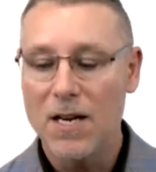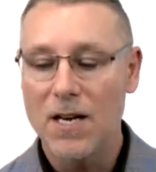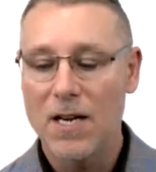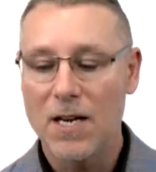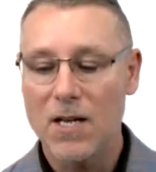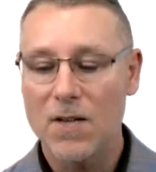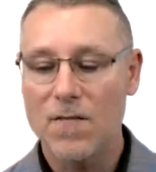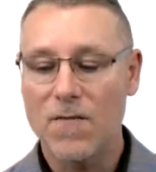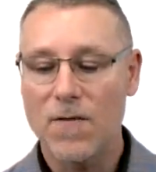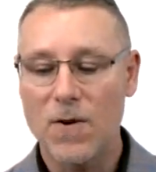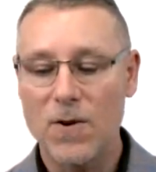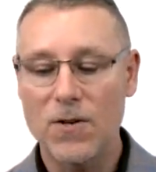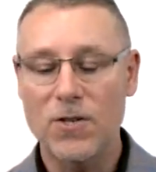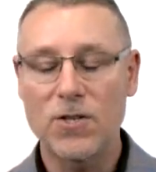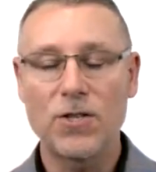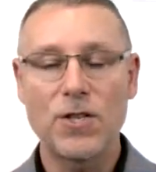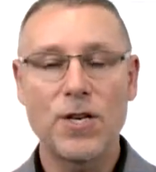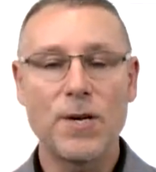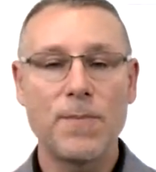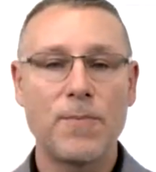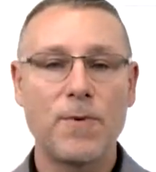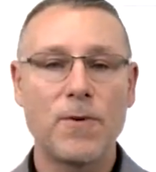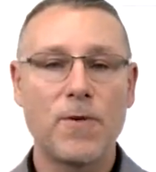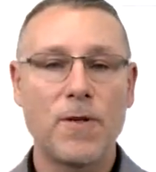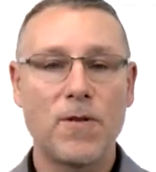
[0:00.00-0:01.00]
is far
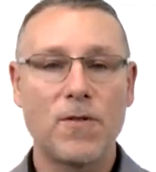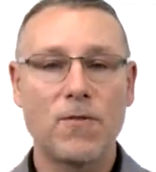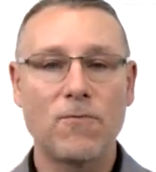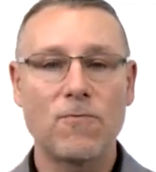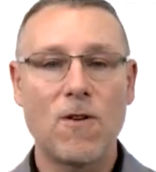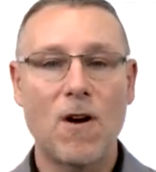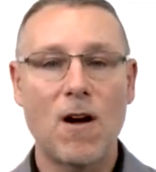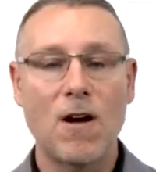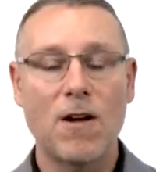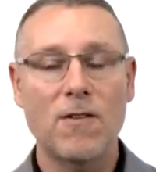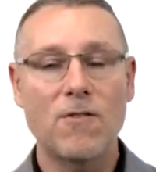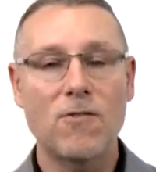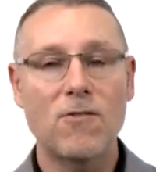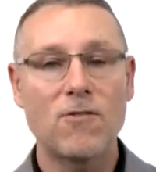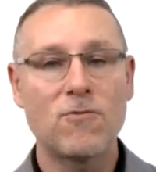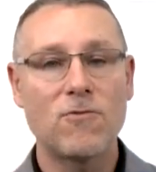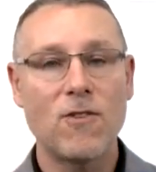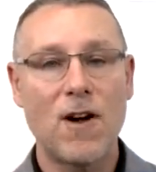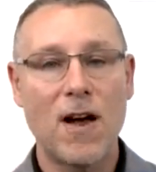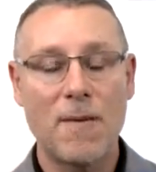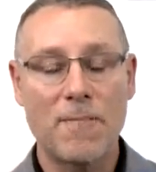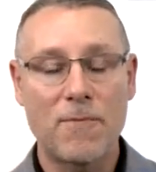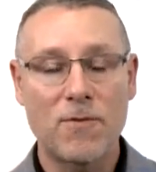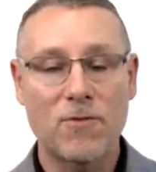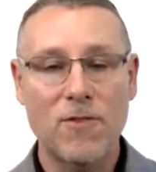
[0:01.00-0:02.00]
cheaper than the wrong
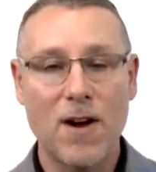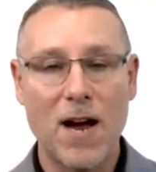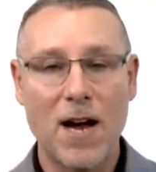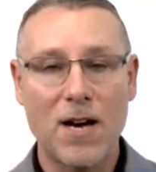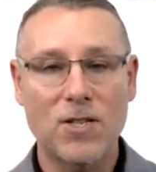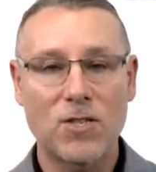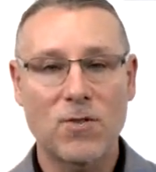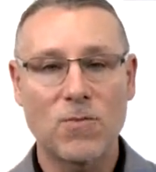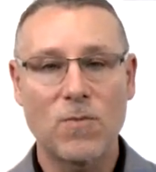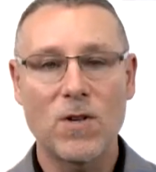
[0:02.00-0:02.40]
abstraction.